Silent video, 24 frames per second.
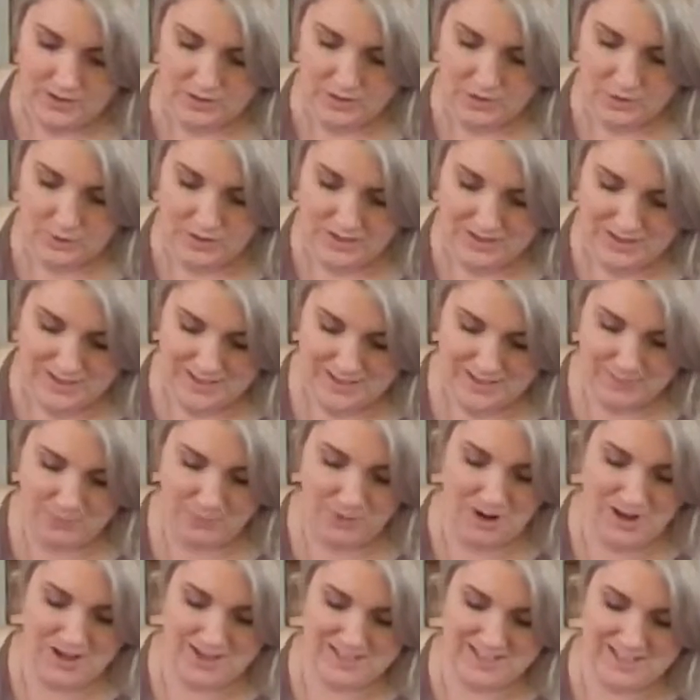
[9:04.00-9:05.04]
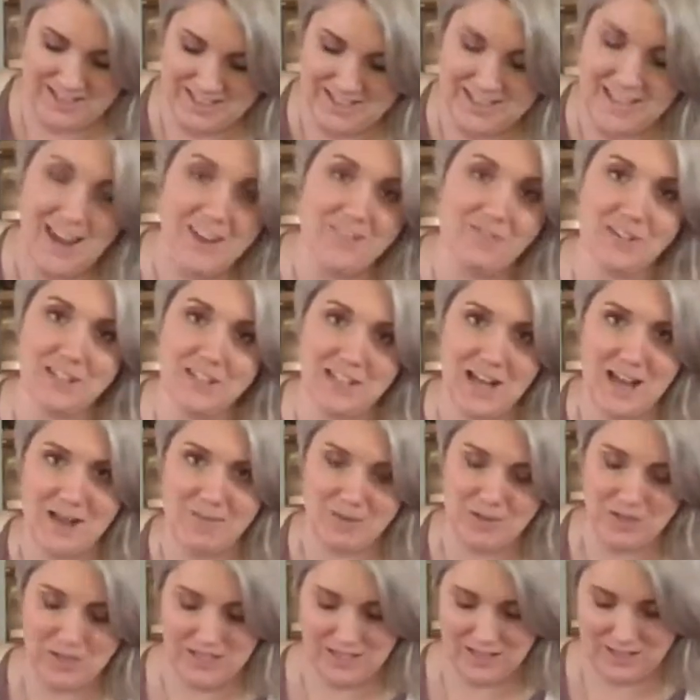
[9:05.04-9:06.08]
doing this process every
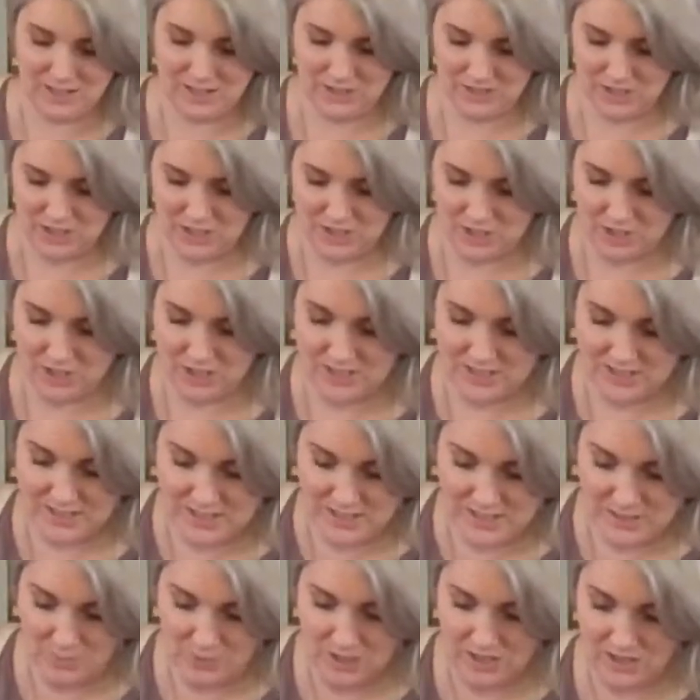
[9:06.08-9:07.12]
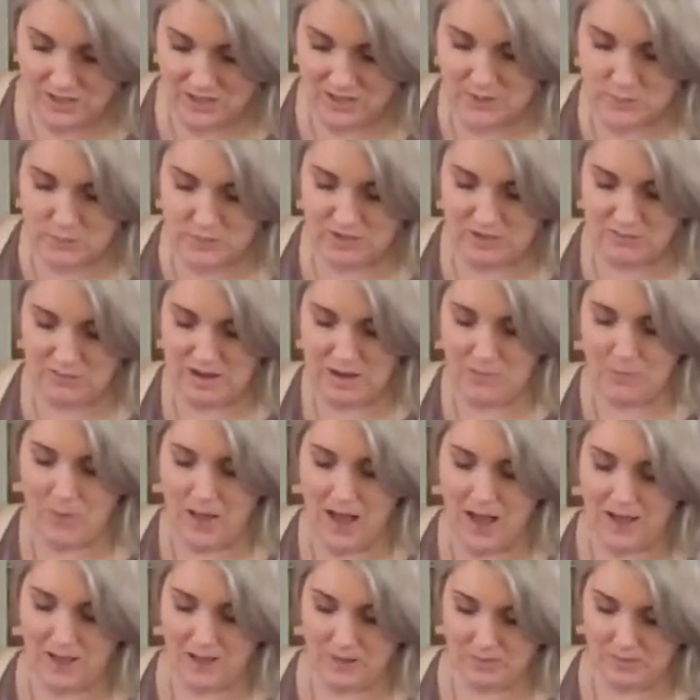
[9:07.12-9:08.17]
time you need a little ginger, because this meal is one of my
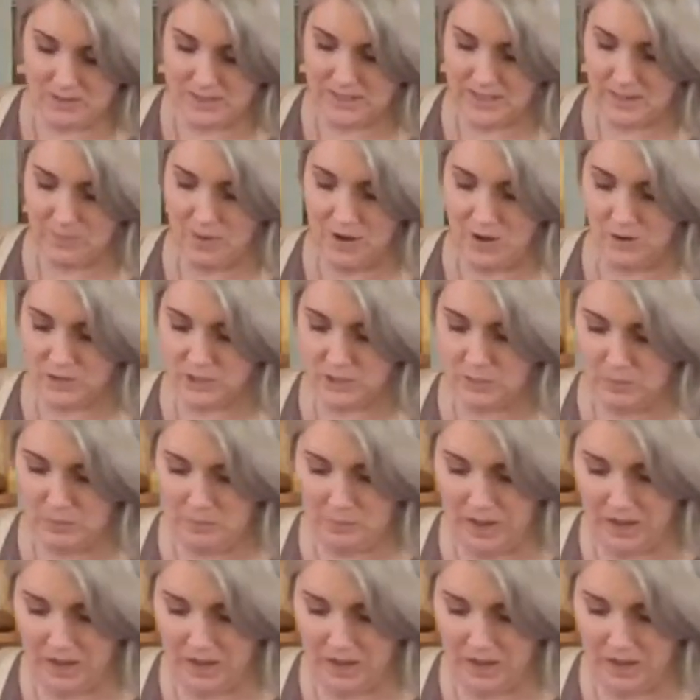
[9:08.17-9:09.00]
backup. That's like my ultimate